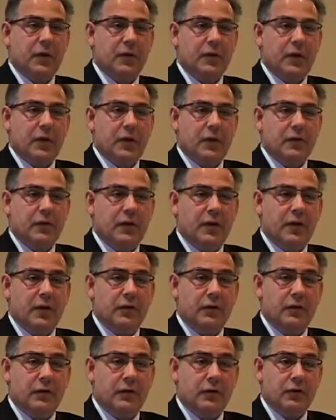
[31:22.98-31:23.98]

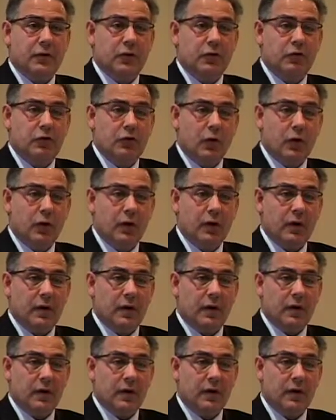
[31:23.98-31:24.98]
The short
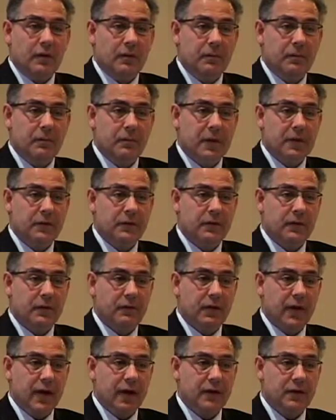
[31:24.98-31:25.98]
piece of
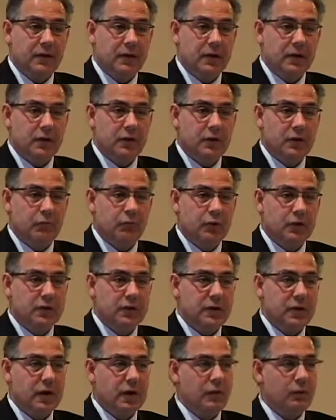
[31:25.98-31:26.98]
advice is to
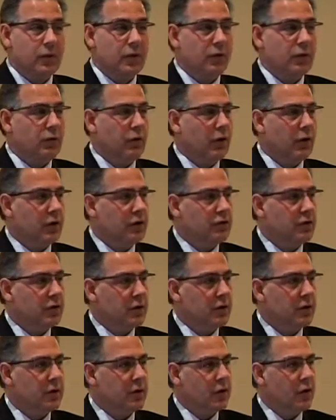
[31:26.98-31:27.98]
proceed with
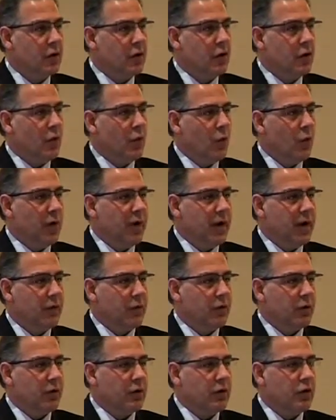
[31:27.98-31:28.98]
caution
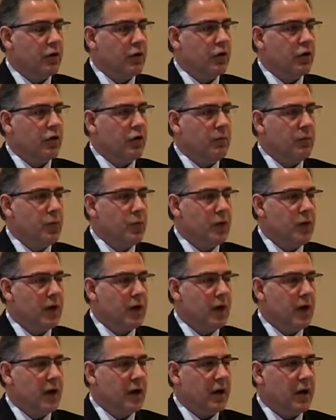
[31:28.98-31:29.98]
whenever
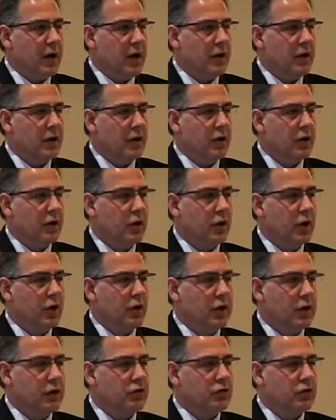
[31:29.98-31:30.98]
communicating
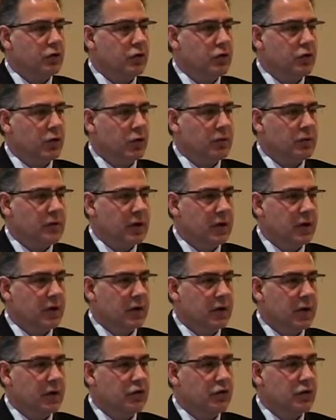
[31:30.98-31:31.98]
additional terms and
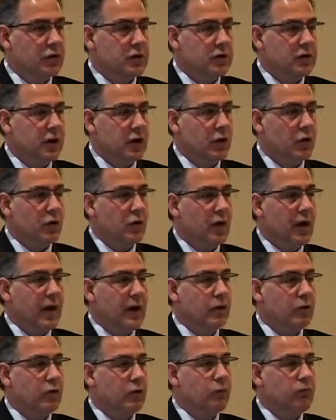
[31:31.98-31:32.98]
conditions that you'd
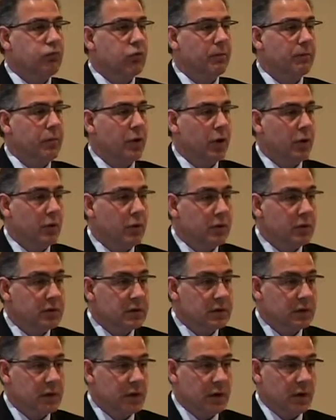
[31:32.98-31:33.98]
like to
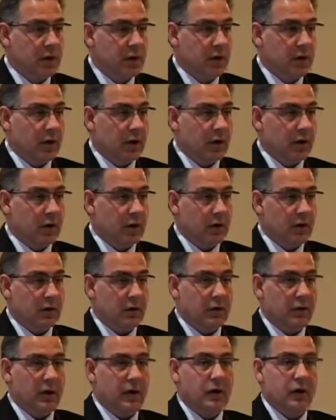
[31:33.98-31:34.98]
propose
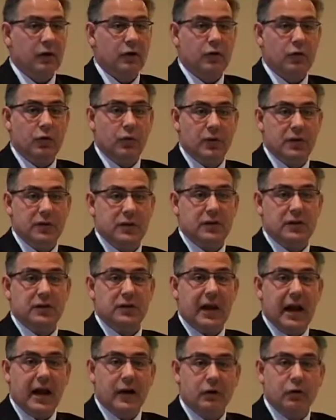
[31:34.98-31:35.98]
to a
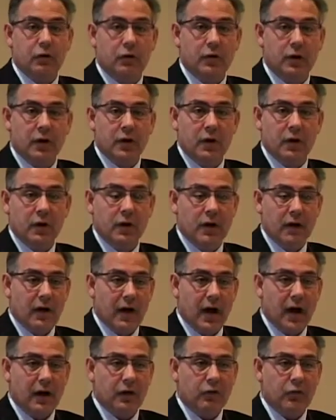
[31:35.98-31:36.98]
standard
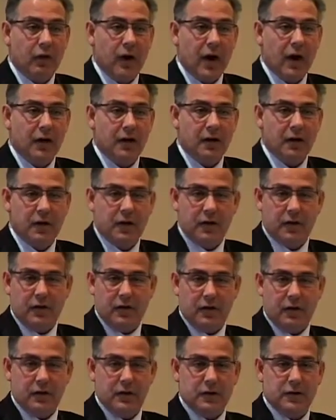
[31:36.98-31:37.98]
contract.
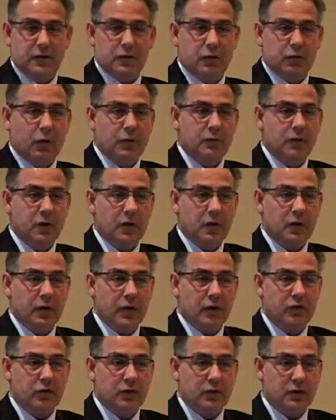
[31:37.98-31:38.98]
These terms and
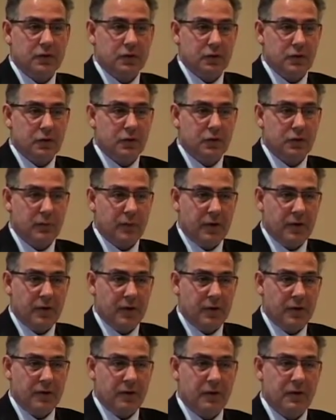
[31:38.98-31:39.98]
conditions used to be
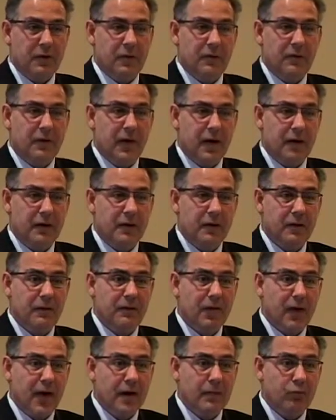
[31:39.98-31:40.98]
the
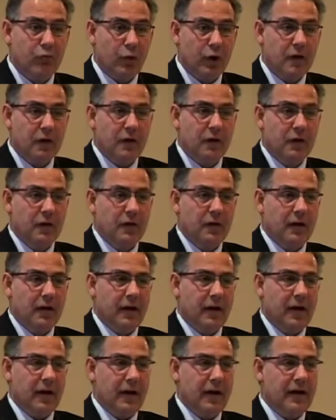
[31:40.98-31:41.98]
fine print,
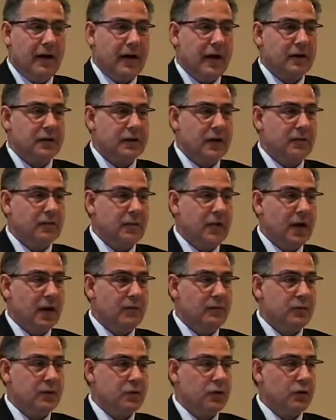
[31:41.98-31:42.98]
and now
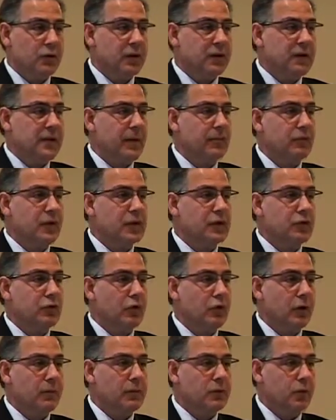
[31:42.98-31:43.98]
sometimes you accept these
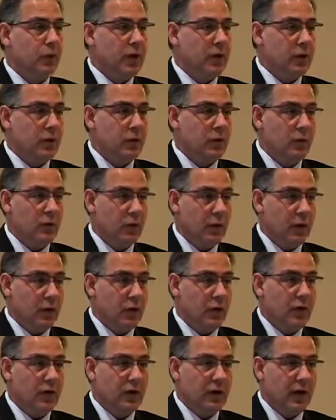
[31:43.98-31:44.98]
terms when you
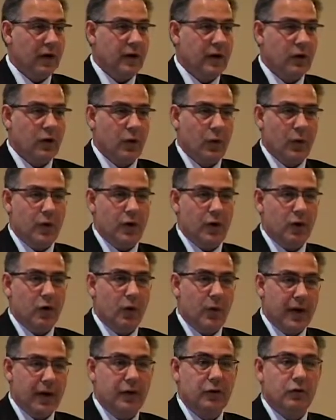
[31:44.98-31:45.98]
click, when you
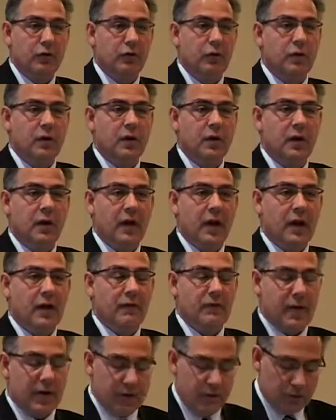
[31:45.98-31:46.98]
go into
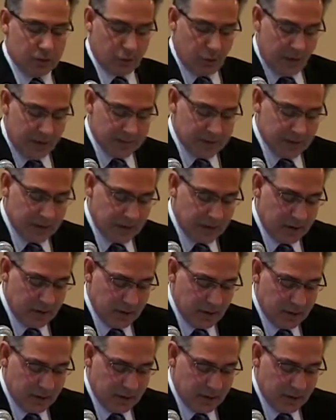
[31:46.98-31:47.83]
a vendor's website.